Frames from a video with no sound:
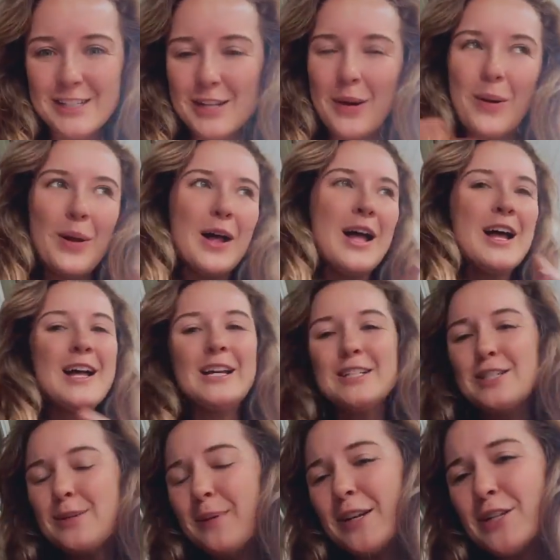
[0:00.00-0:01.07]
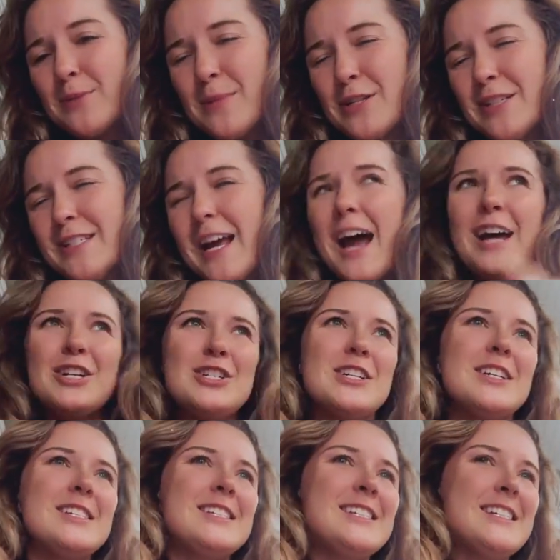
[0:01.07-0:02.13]
So, Swedish
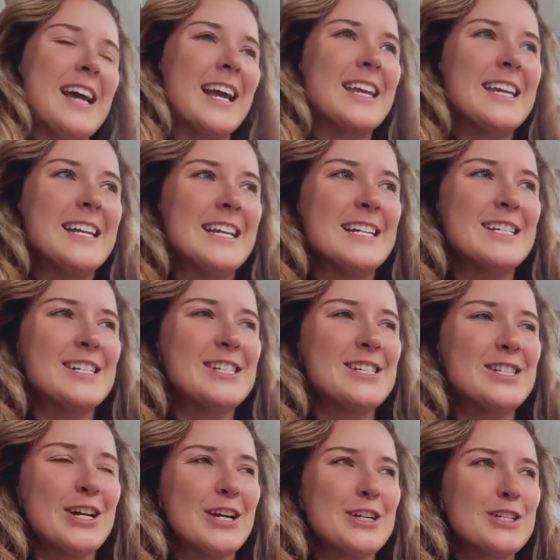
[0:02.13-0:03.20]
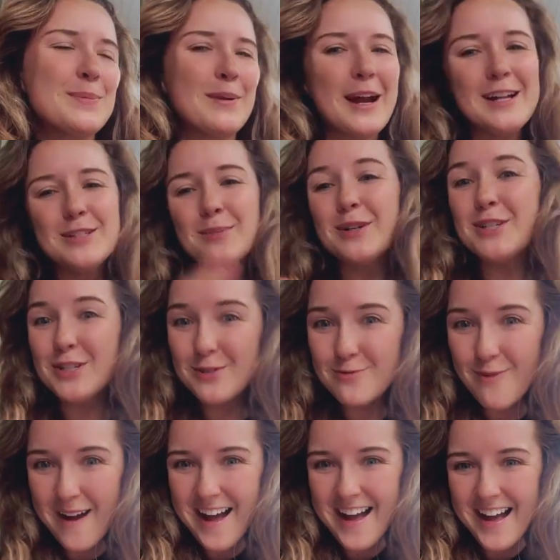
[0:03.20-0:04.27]
massages, decadent dessert spreads, which is
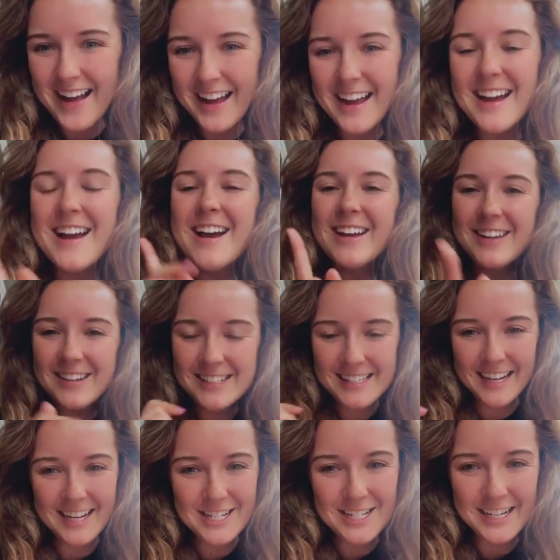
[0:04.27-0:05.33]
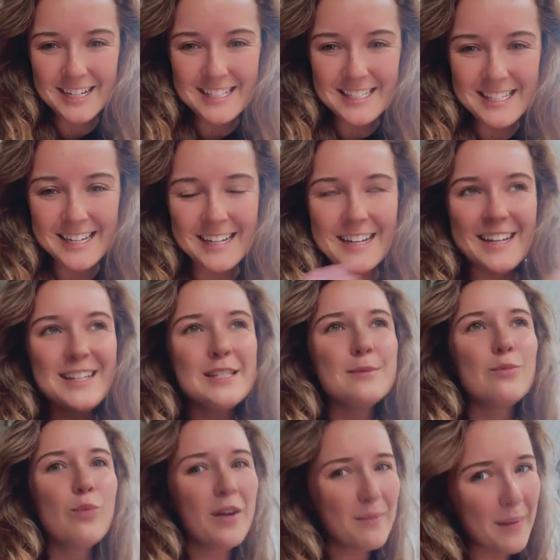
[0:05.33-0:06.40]
why your second chance scene
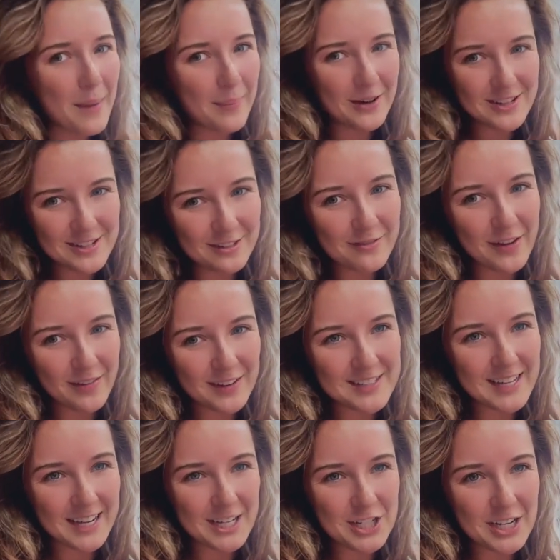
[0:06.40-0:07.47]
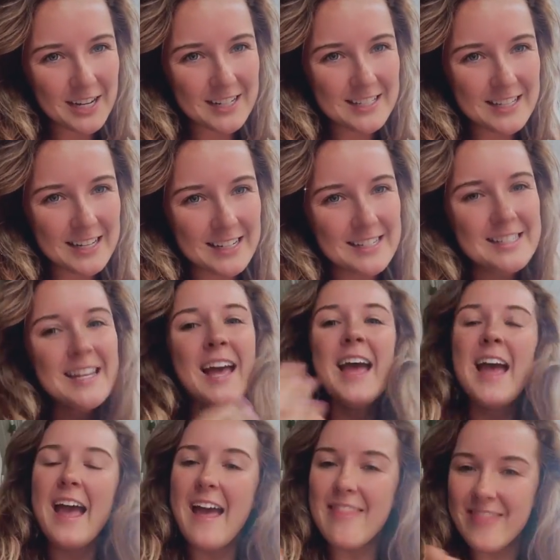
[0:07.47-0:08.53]
is one of my personal favorite second chance scenes,
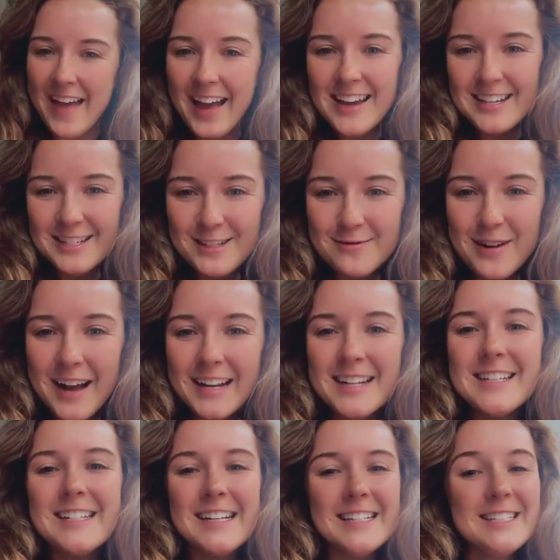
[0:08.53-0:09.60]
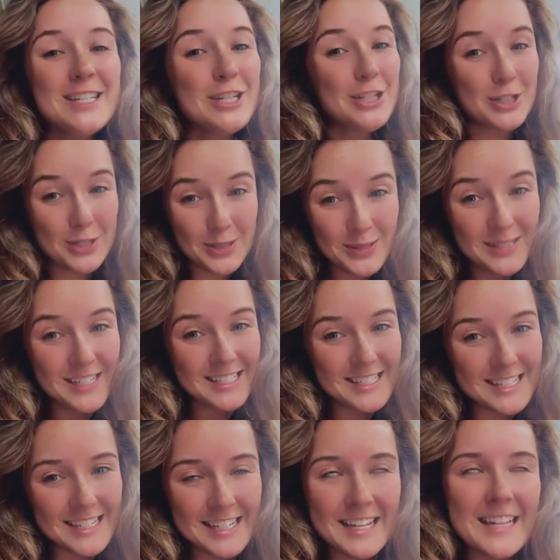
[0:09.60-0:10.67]
and that is when Nancy
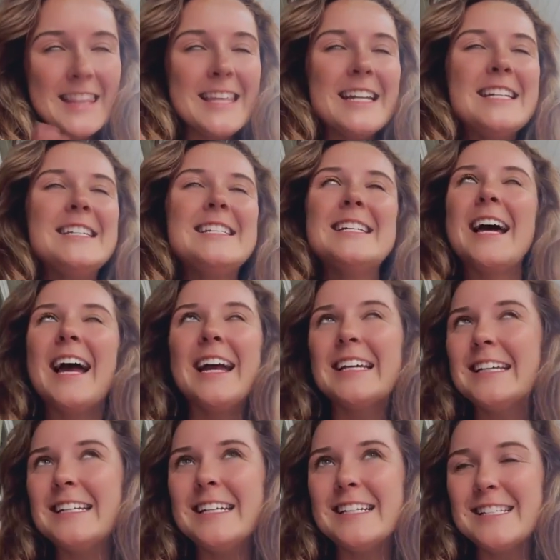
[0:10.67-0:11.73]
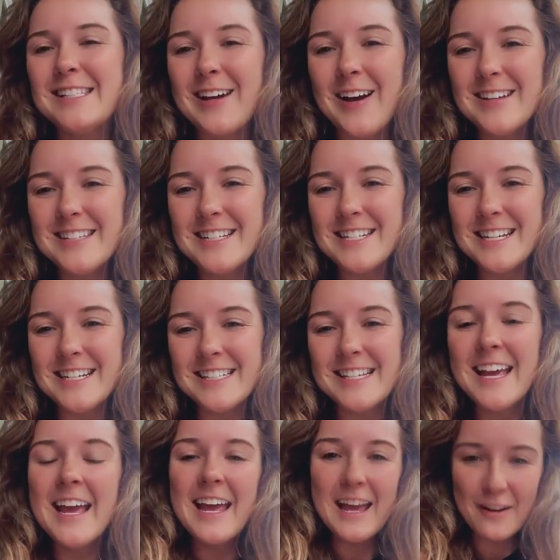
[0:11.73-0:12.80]
chooses to eat the decadent
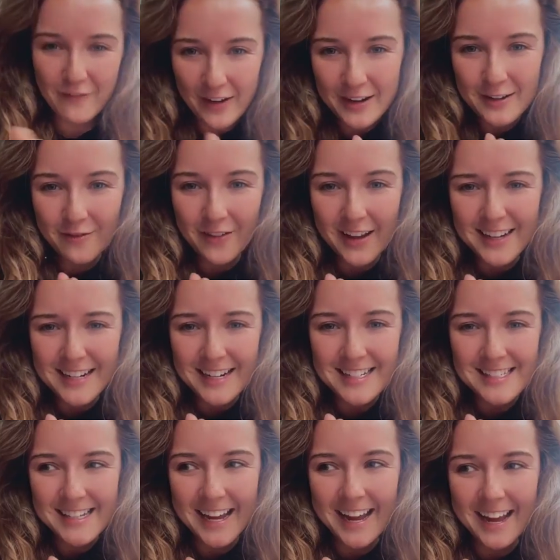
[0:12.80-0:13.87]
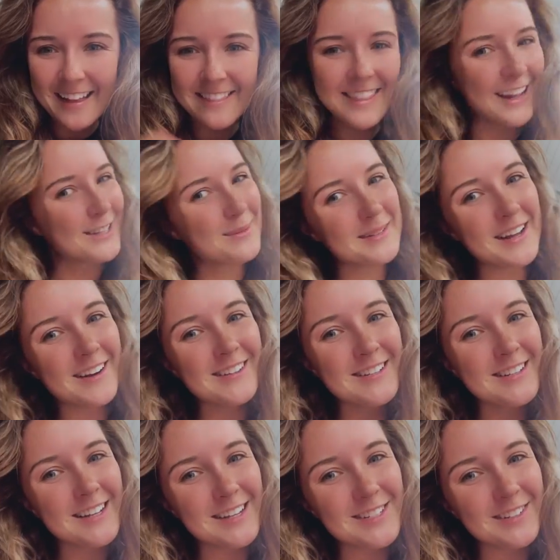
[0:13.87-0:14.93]
sausages in Phantom Venice, and that's what
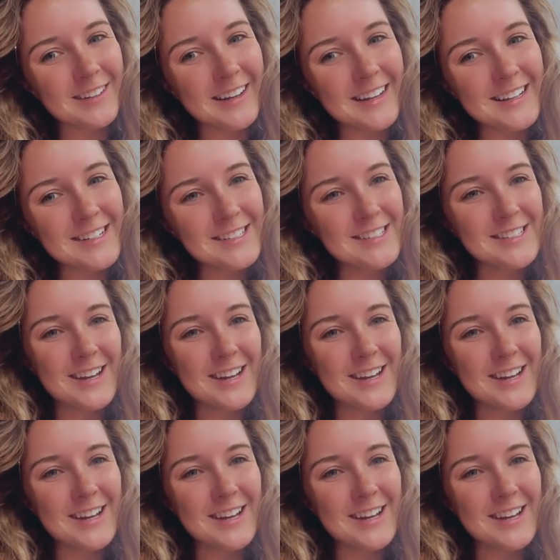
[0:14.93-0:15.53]
does her in.